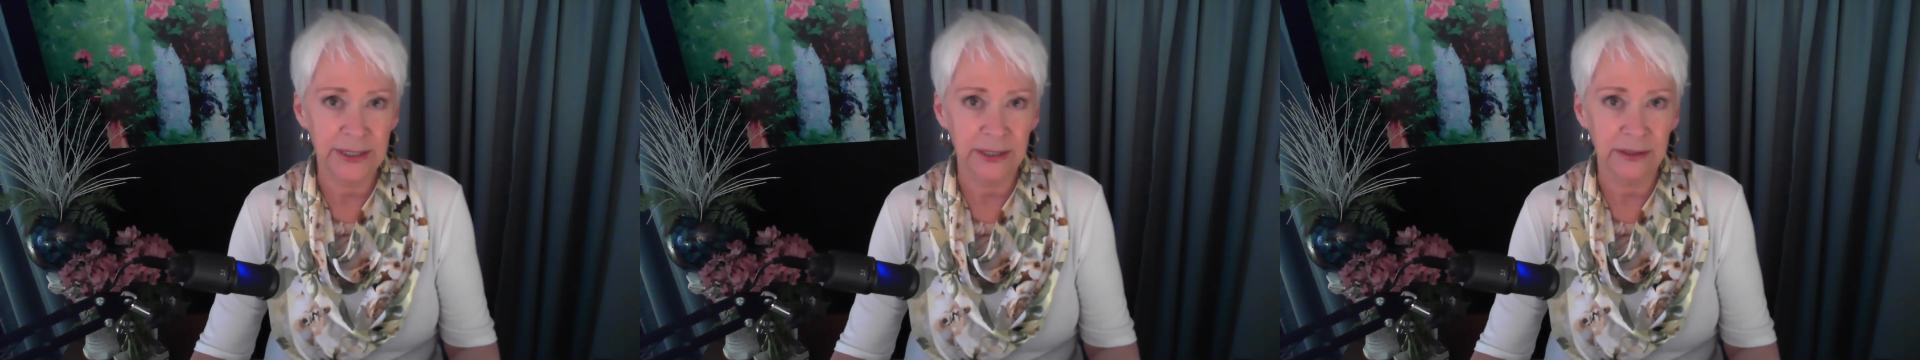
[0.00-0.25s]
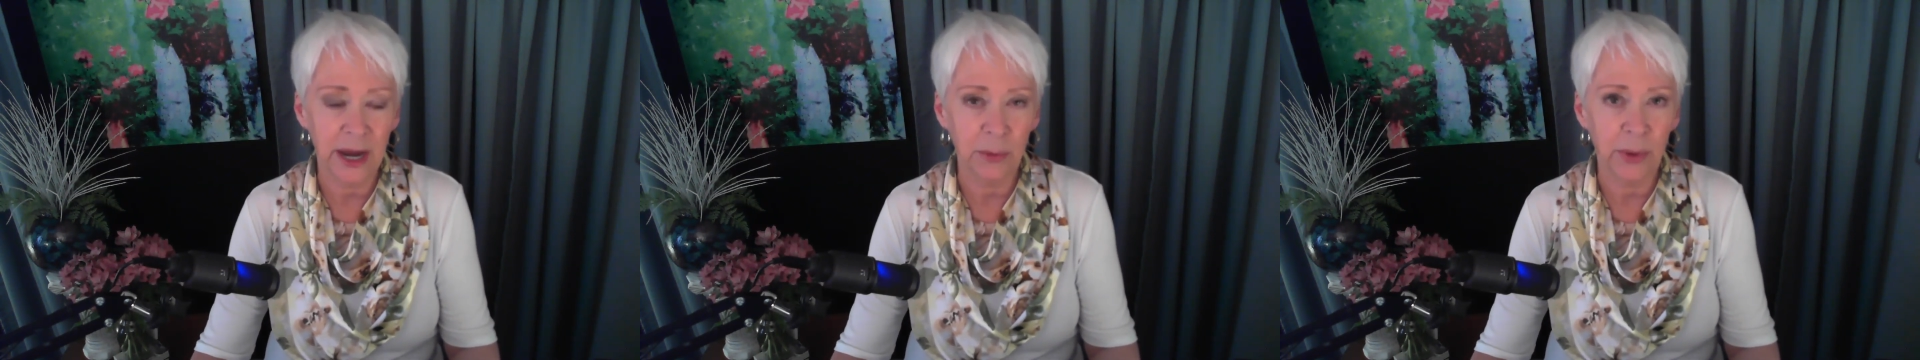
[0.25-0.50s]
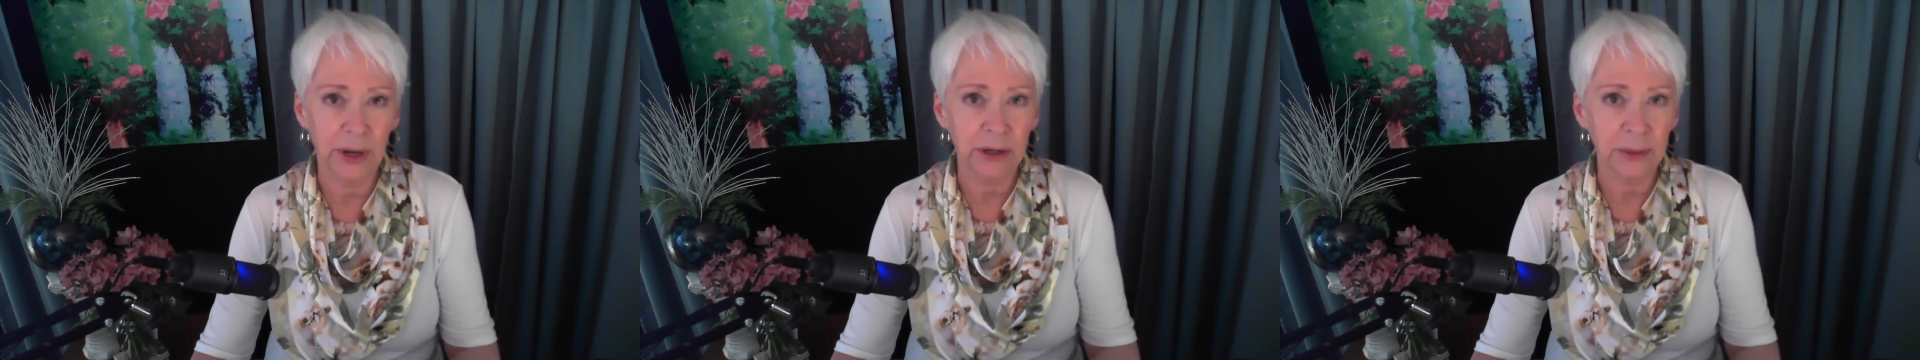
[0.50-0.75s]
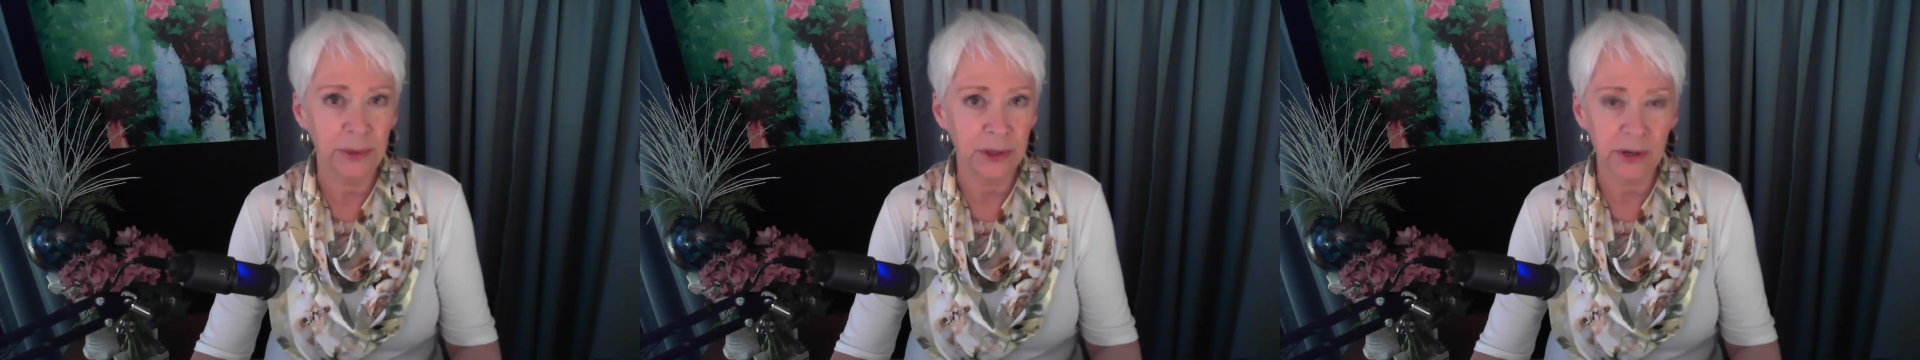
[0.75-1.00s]
And I
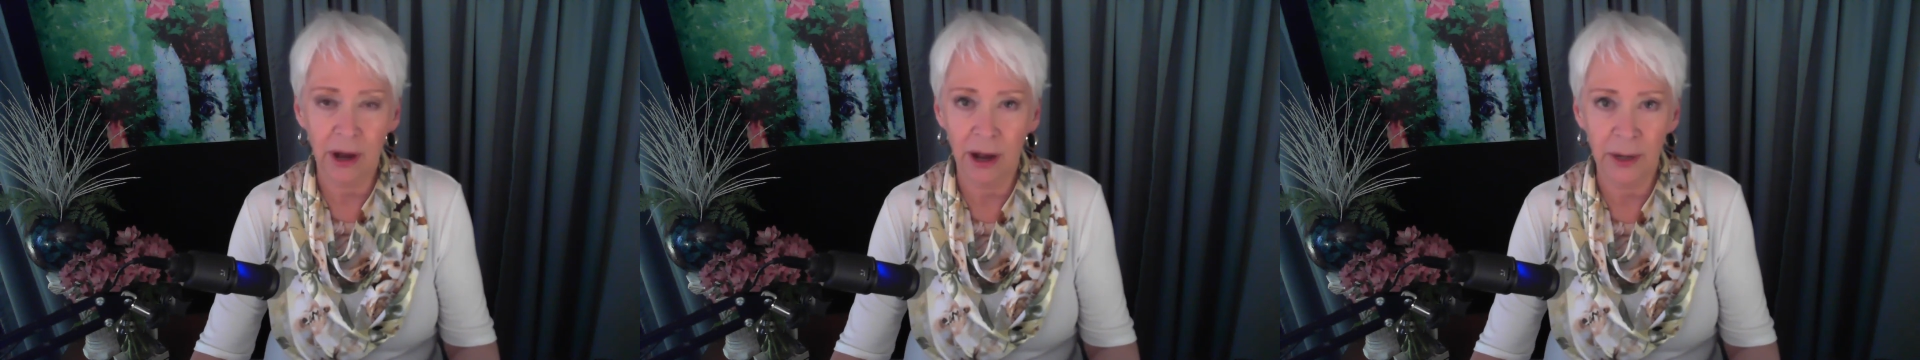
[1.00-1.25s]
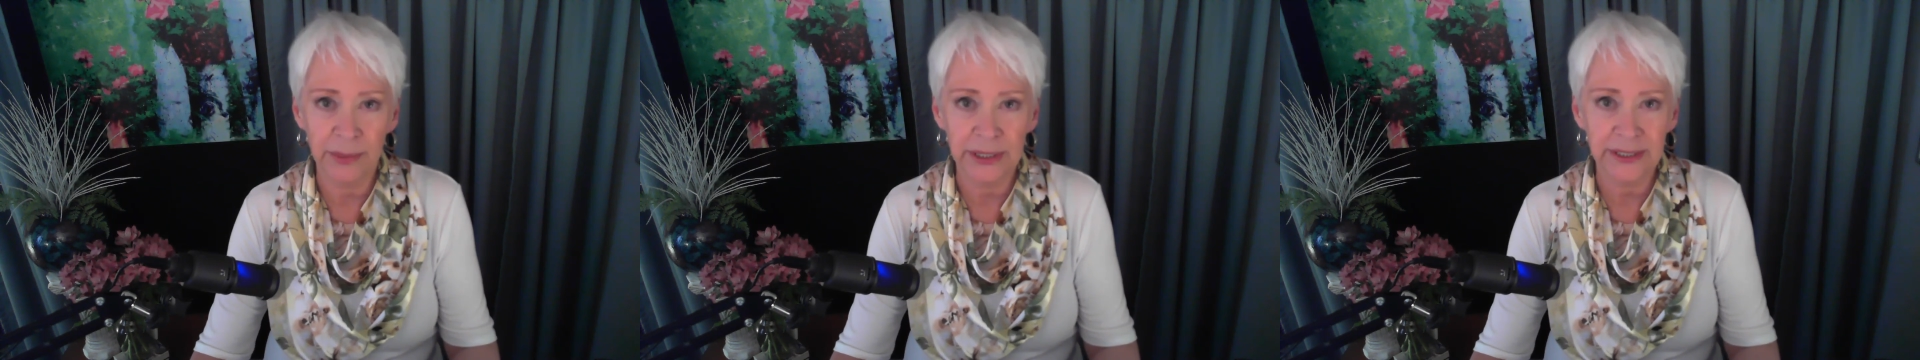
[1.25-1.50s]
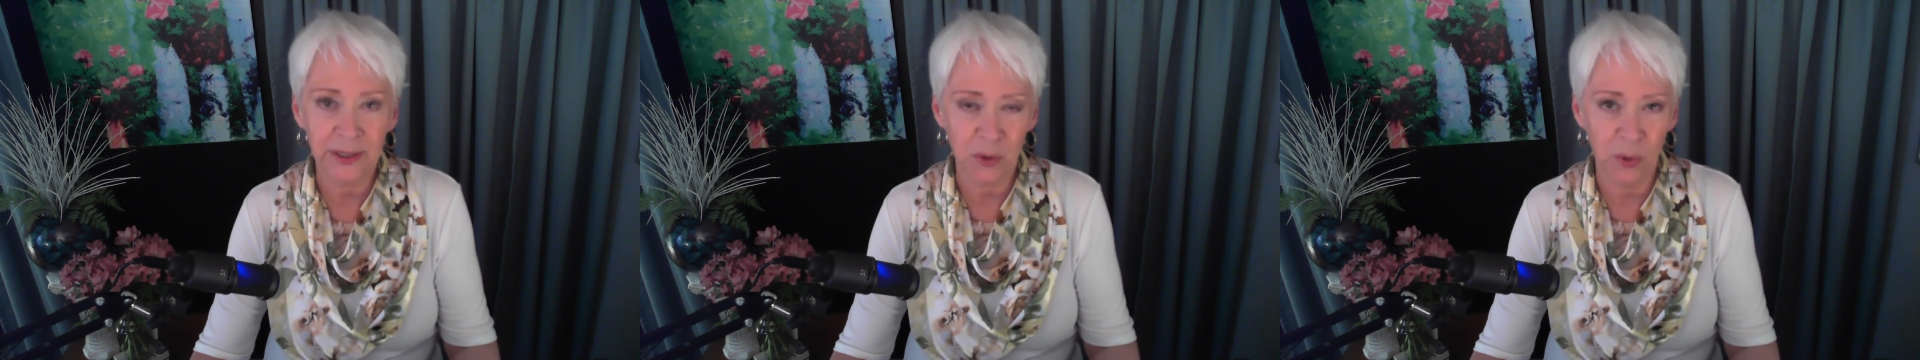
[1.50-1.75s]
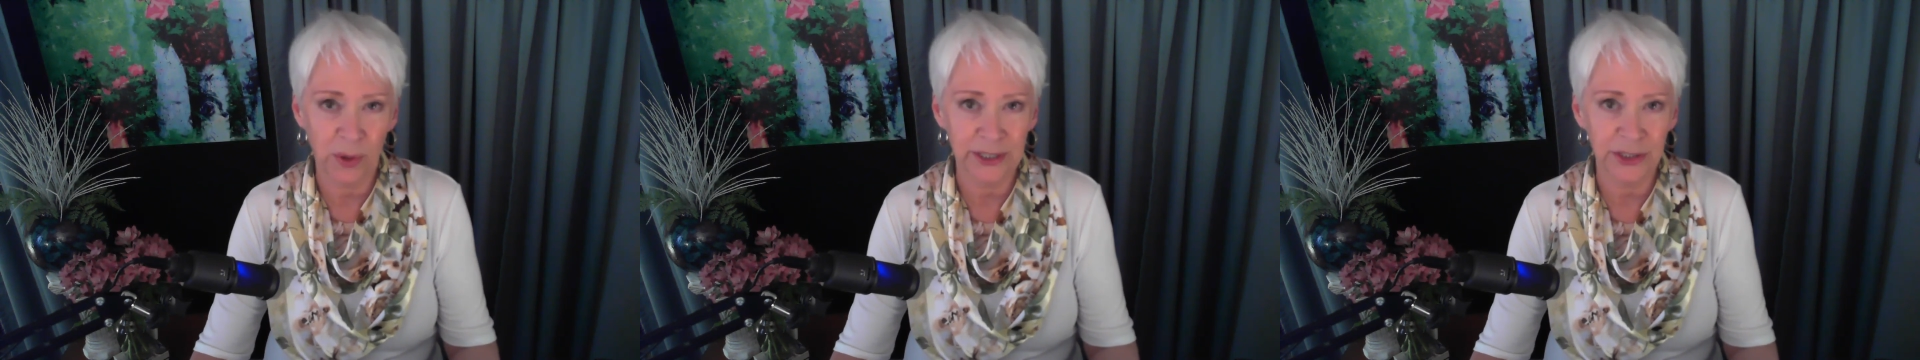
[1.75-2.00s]
welcome your comments and
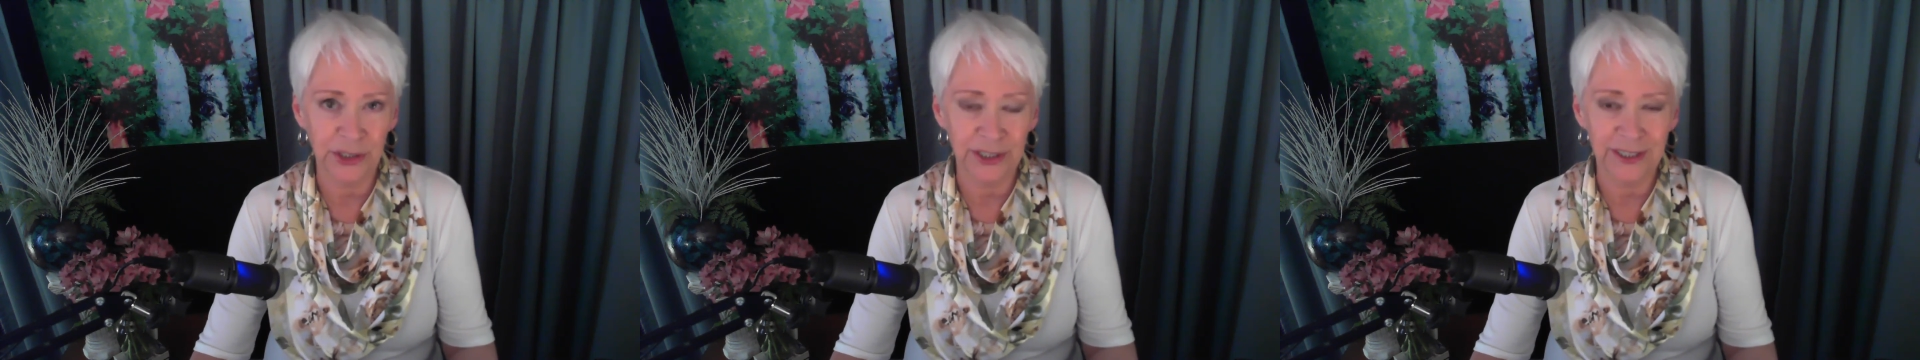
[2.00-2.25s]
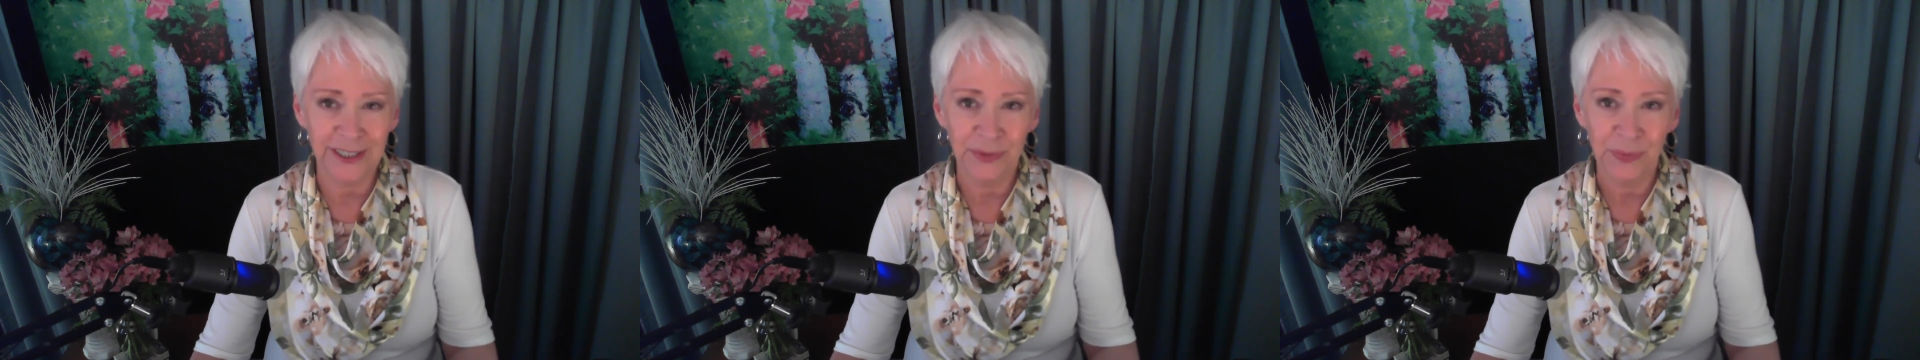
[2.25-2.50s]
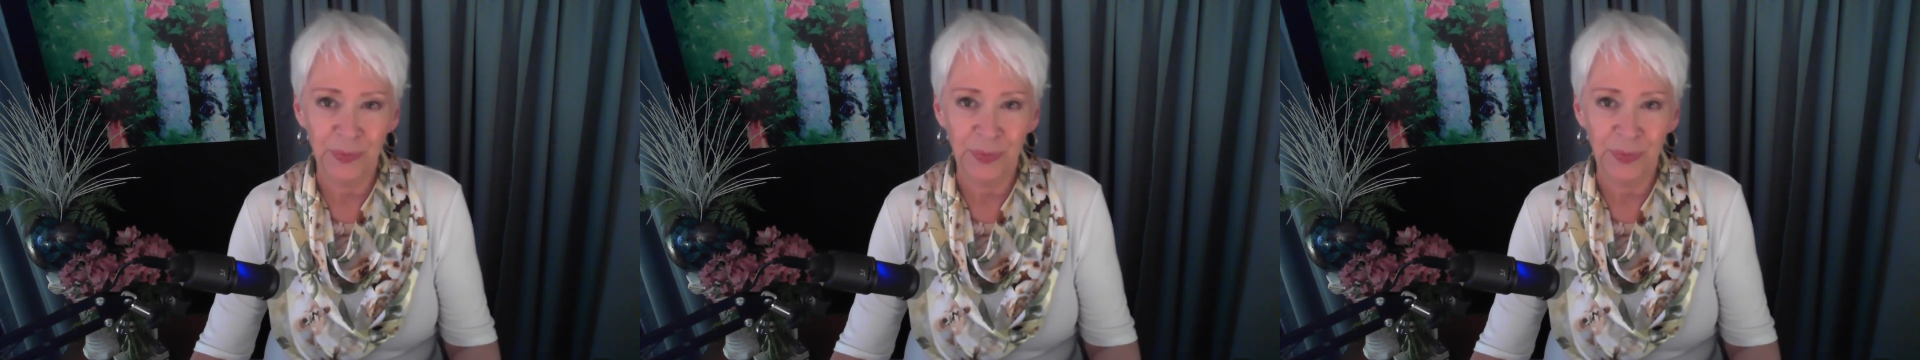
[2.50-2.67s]
questions.